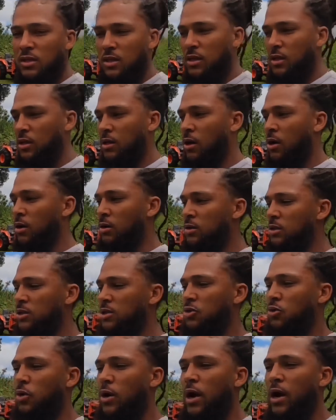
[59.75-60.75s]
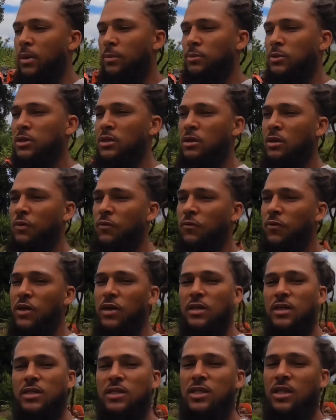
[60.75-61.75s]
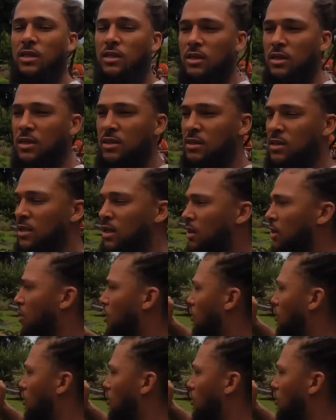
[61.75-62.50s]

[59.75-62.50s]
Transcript: garden scraps, feed the chickens.